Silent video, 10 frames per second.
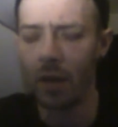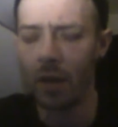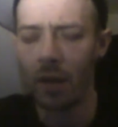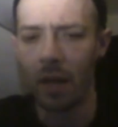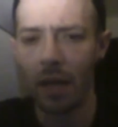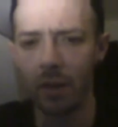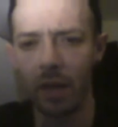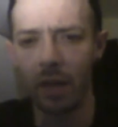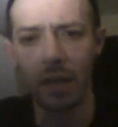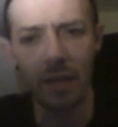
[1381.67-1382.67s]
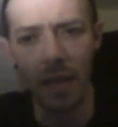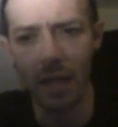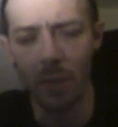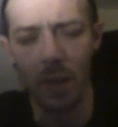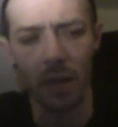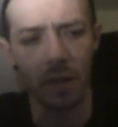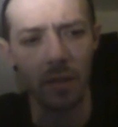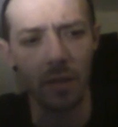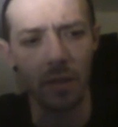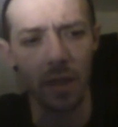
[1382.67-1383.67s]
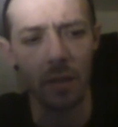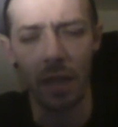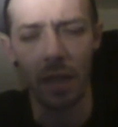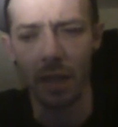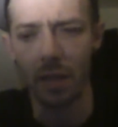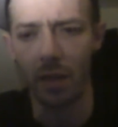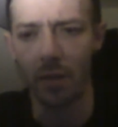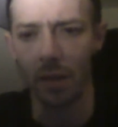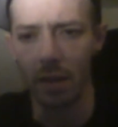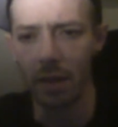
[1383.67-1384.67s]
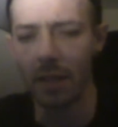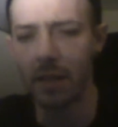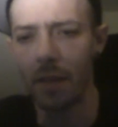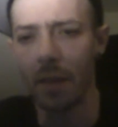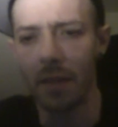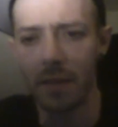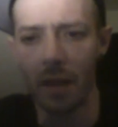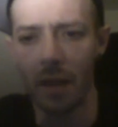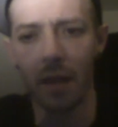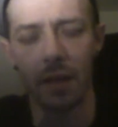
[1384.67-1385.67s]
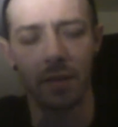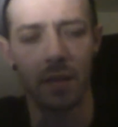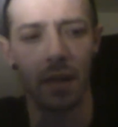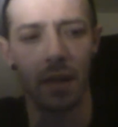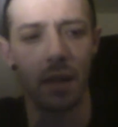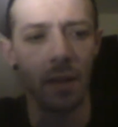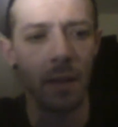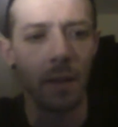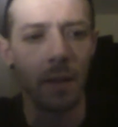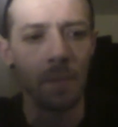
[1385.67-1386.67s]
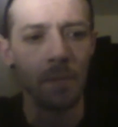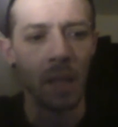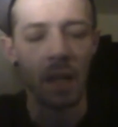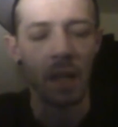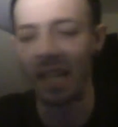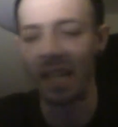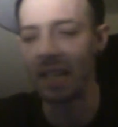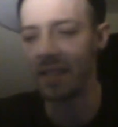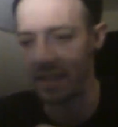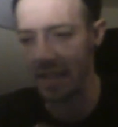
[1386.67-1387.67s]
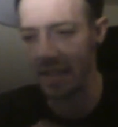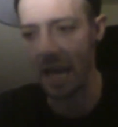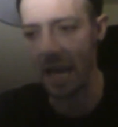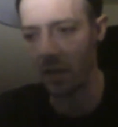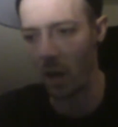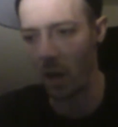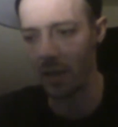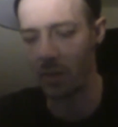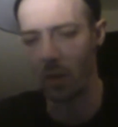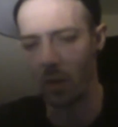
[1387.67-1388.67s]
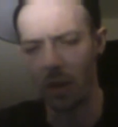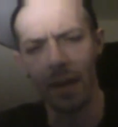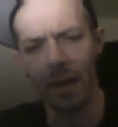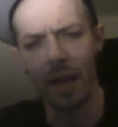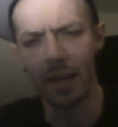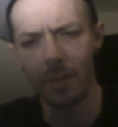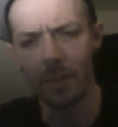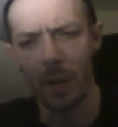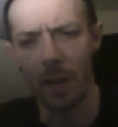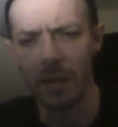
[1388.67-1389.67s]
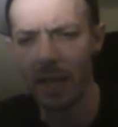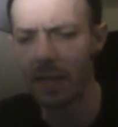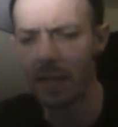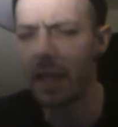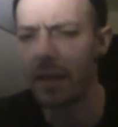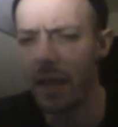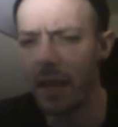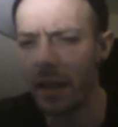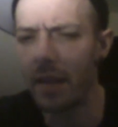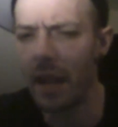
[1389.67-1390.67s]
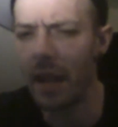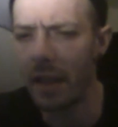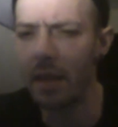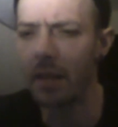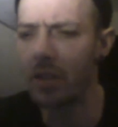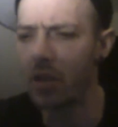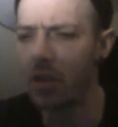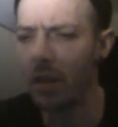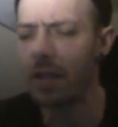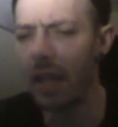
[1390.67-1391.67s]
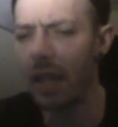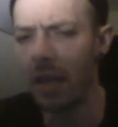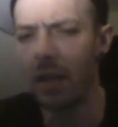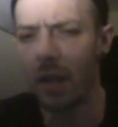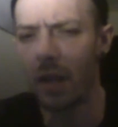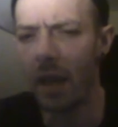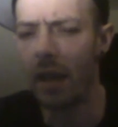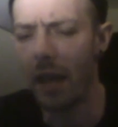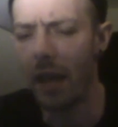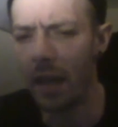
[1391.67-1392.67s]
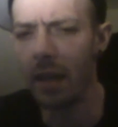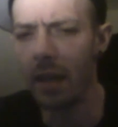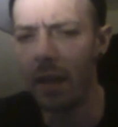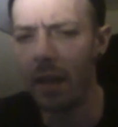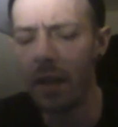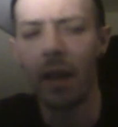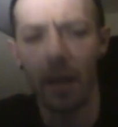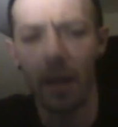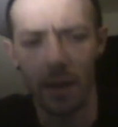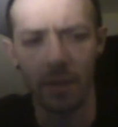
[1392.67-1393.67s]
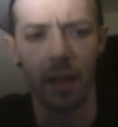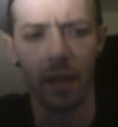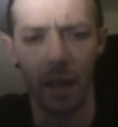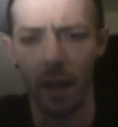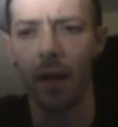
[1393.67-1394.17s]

That dude has Asperger's, man. I'm like, they say my son has that. And his exact words were that Asperger's. That's that thing that kid that shot Sandy Hook had, ain't it? And I was like, yeah.